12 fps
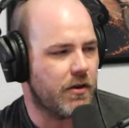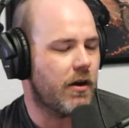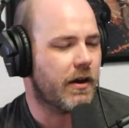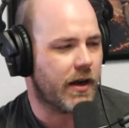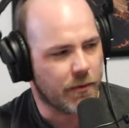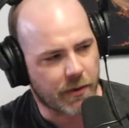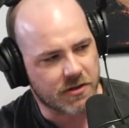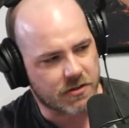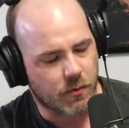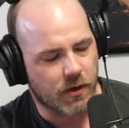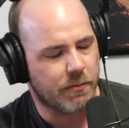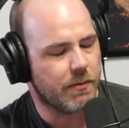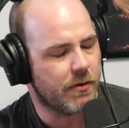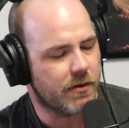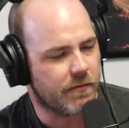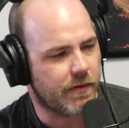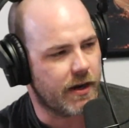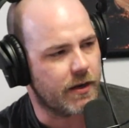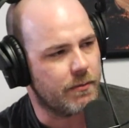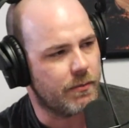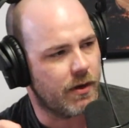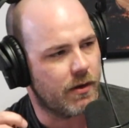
You already kind of mentioned where people can find it. But